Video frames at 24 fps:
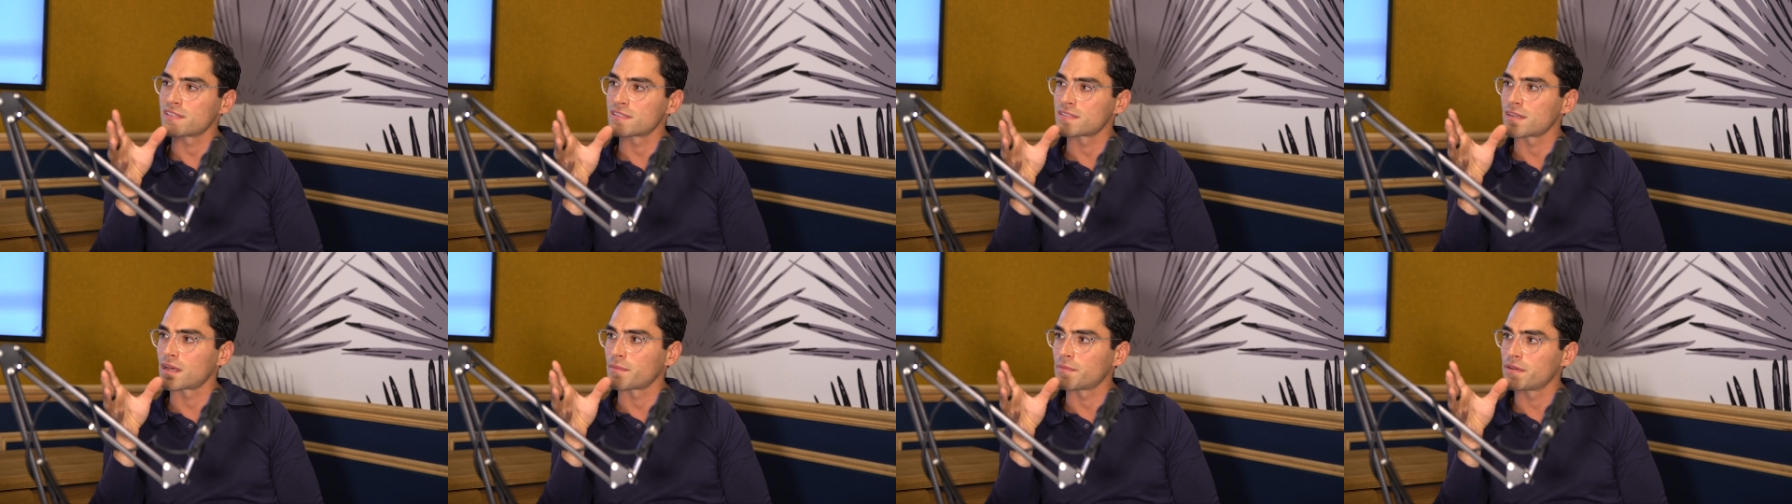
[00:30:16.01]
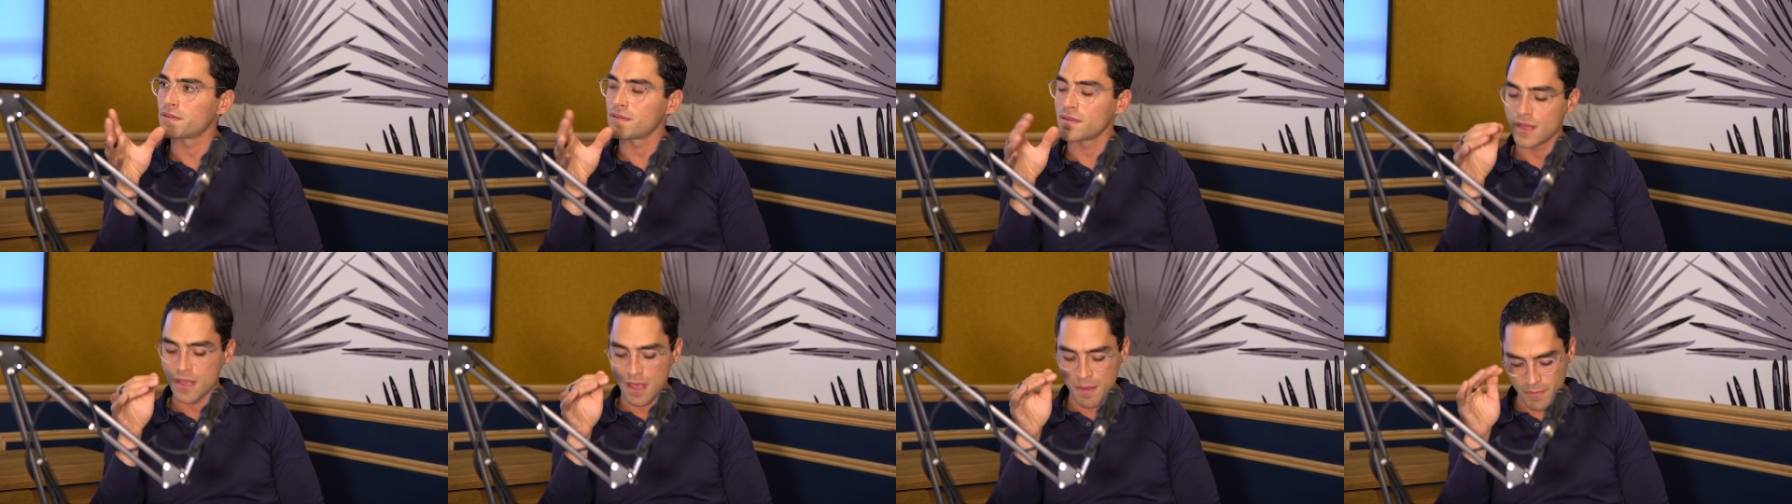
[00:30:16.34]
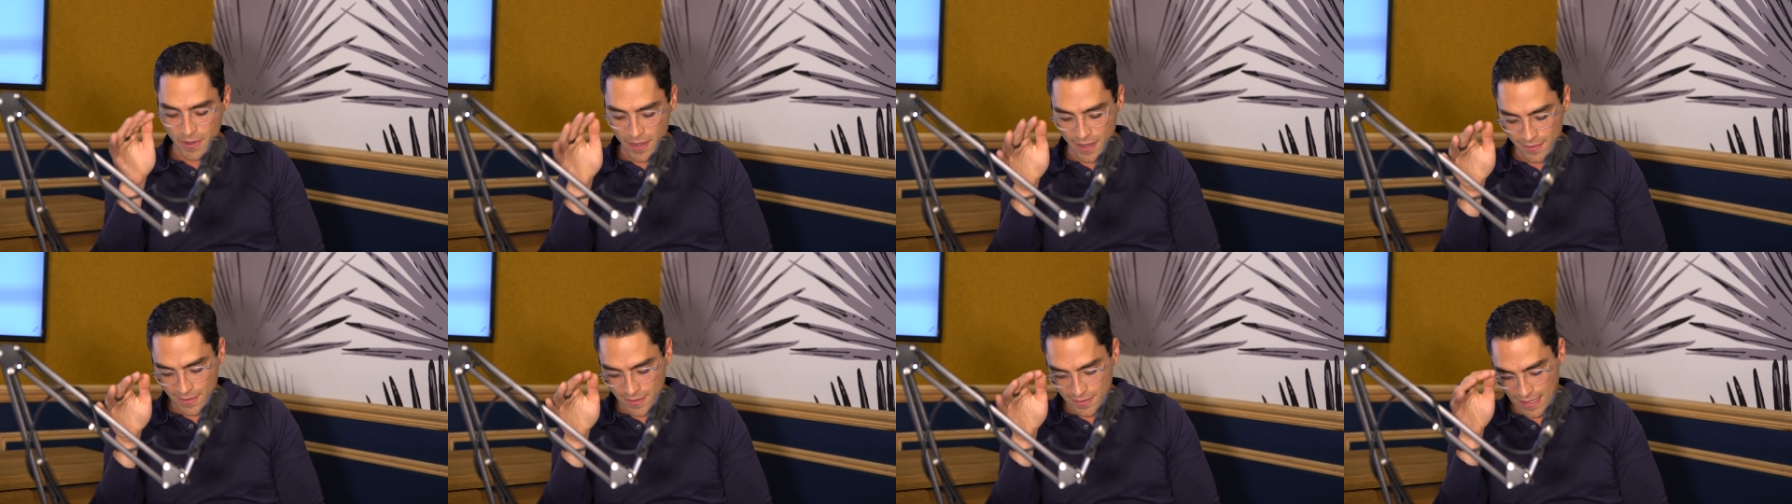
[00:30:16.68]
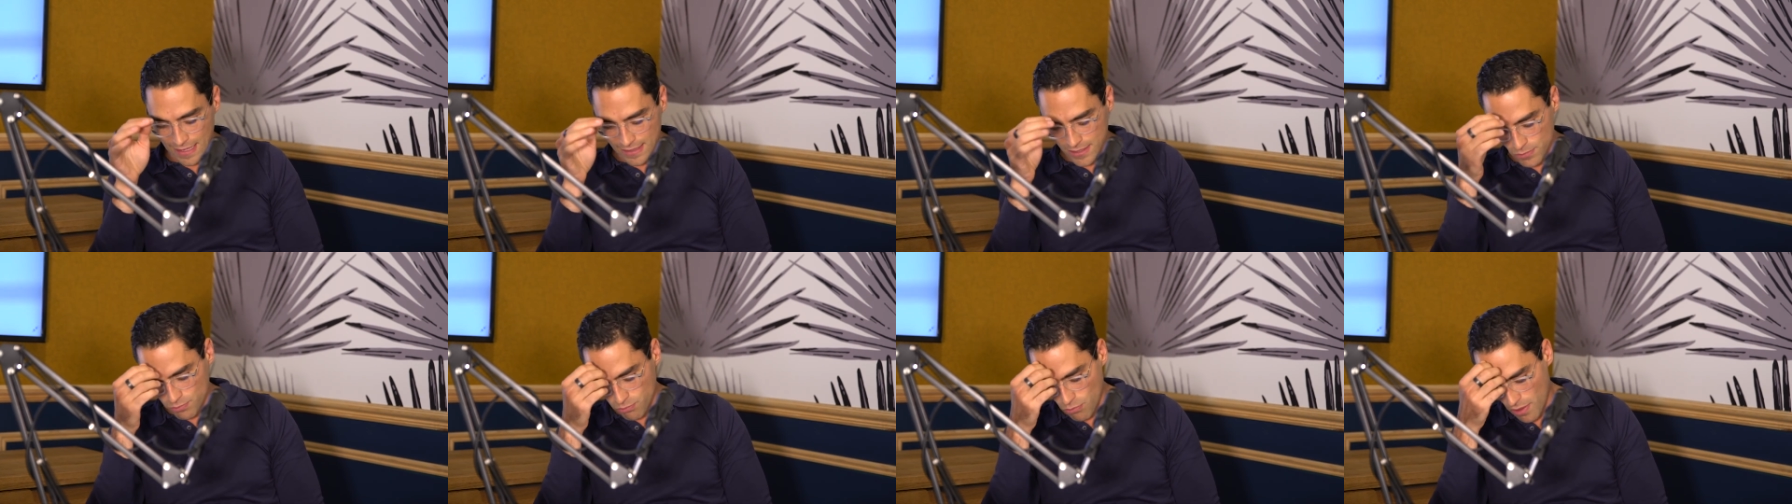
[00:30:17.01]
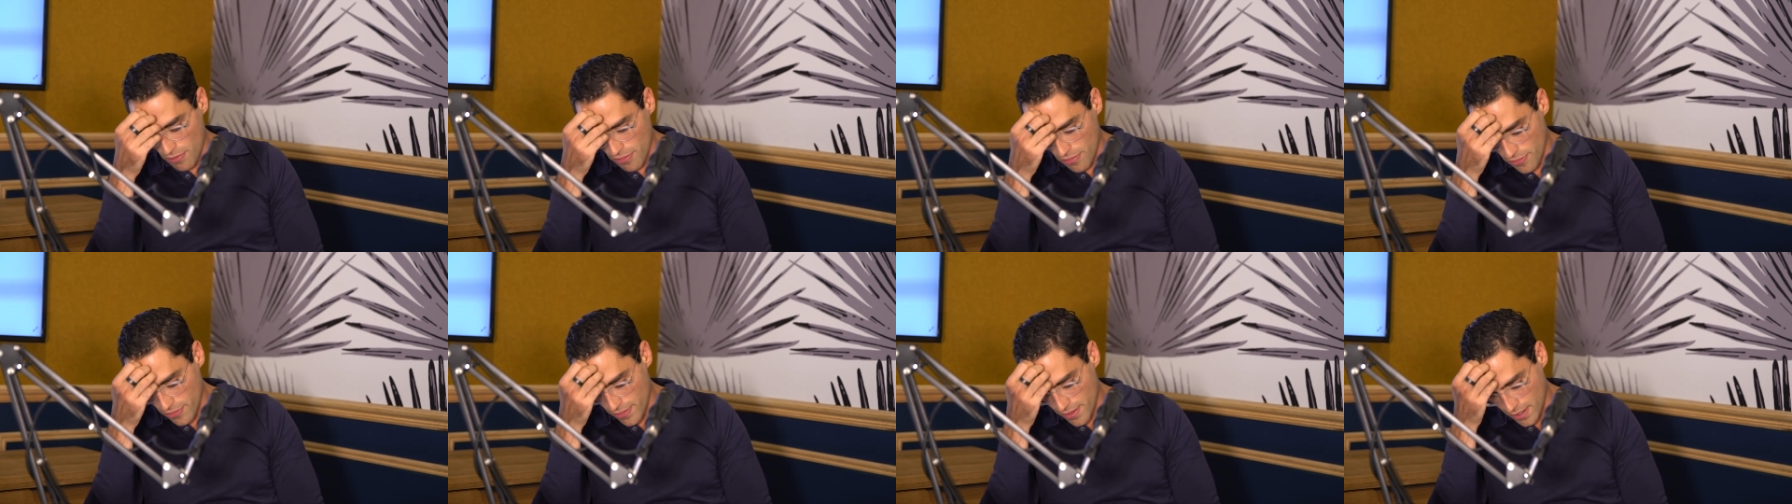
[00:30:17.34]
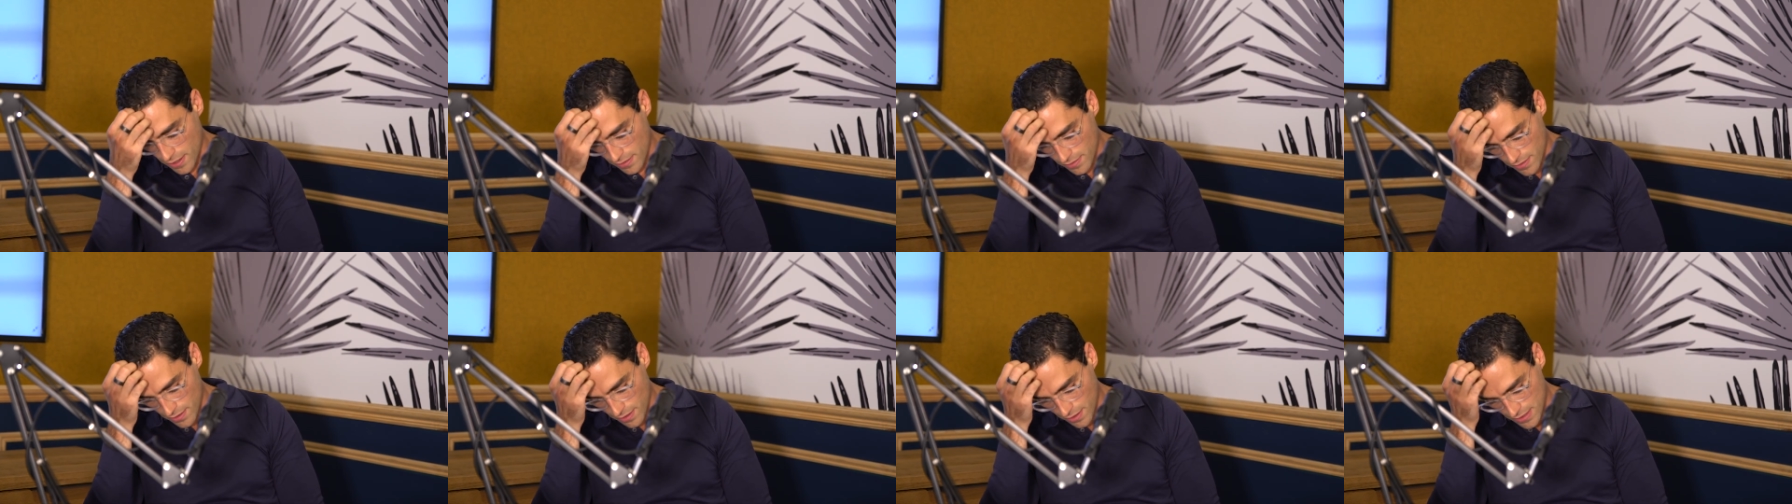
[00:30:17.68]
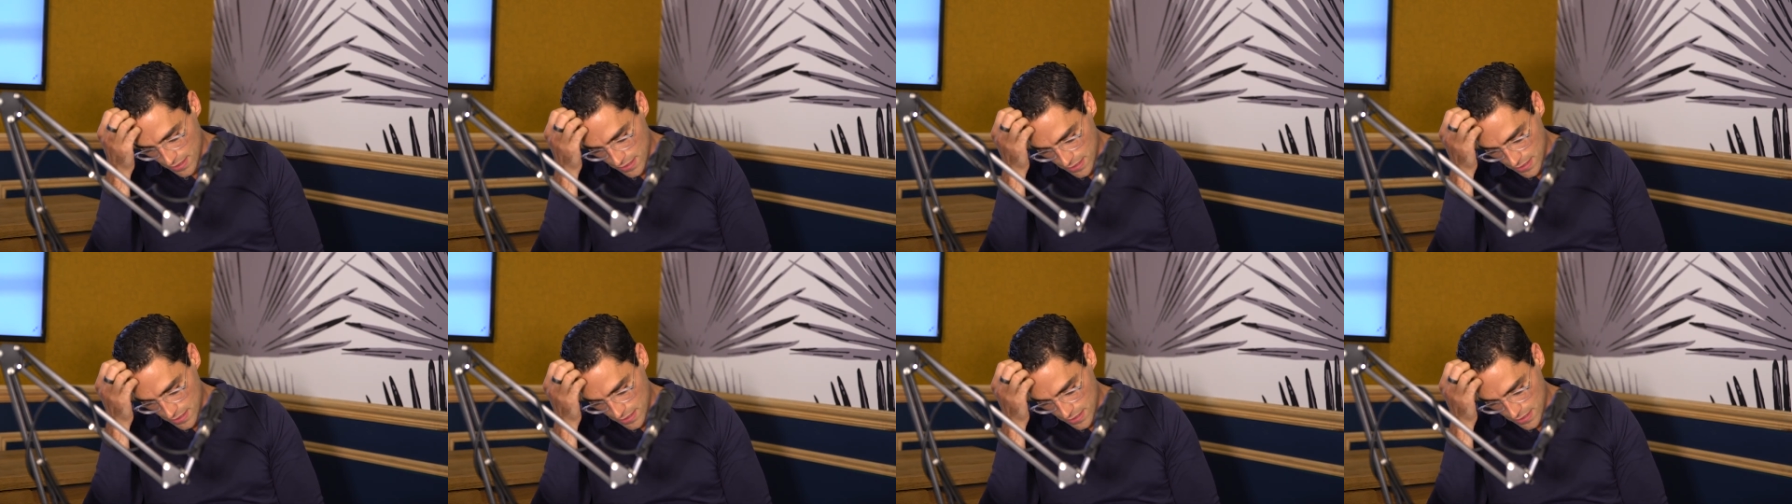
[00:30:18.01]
stubborn. But I think that's one thing that I